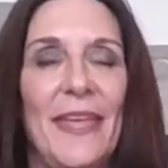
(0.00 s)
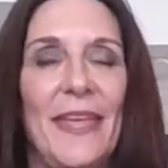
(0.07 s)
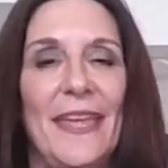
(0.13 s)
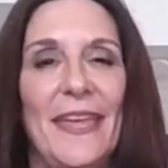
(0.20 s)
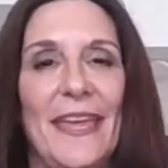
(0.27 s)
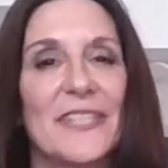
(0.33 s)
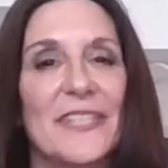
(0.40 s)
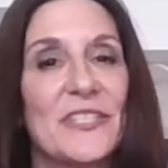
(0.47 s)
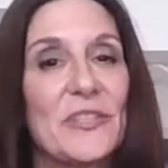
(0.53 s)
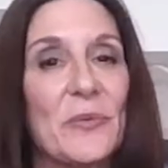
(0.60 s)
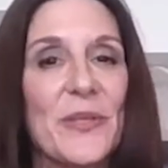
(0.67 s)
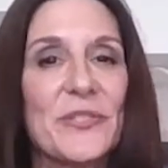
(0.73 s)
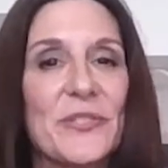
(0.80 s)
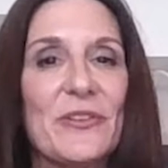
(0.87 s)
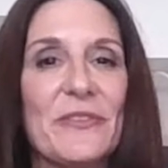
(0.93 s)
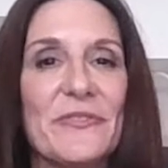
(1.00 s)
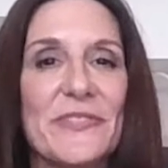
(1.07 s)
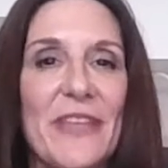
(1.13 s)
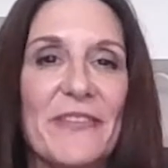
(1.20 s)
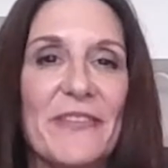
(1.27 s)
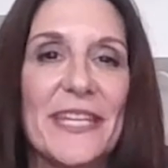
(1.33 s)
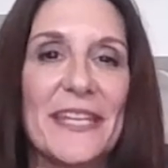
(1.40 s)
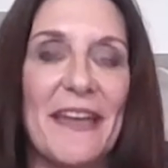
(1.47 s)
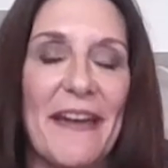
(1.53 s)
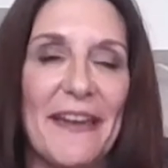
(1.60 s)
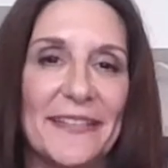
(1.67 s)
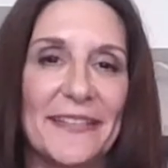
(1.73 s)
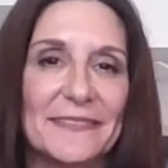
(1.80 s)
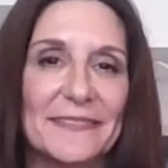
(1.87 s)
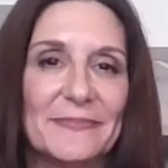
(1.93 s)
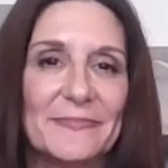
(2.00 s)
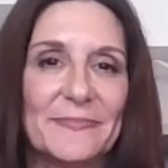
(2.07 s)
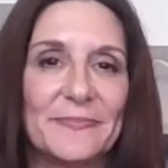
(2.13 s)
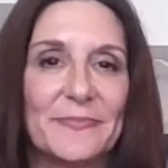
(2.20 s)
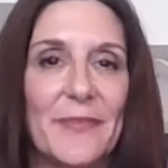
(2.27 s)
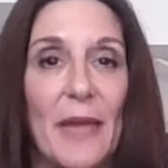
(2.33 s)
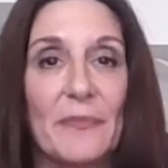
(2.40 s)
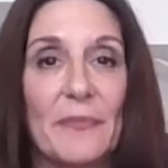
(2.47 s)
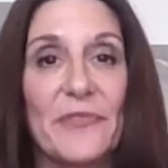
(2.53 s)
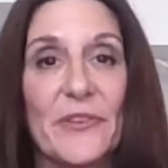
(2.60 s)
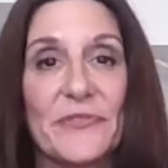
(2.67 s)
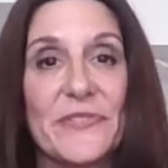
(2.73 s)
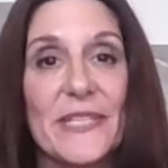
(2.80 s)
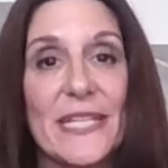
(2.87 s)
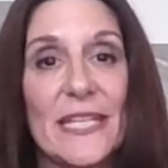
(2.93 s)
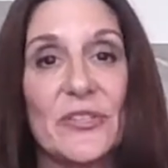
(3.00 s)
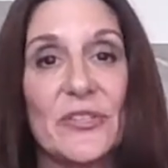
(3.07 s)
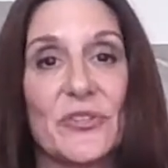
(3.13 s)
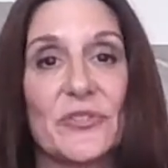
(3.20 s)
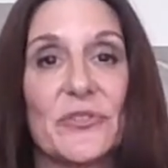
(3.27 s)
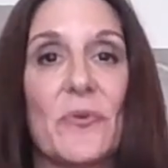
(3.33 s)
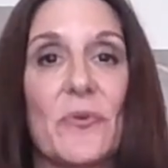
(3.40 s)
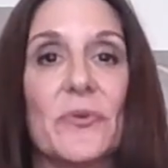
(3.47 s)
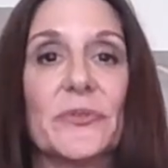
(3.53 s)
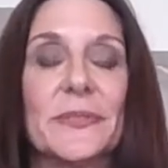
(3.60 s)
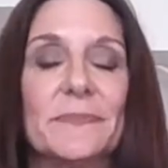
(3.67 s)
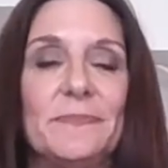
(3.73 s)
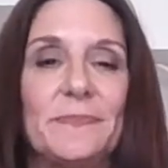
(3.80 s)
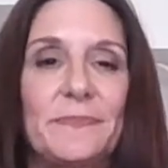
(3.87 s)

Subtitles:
It's the winter of '79. I'm 15 years old.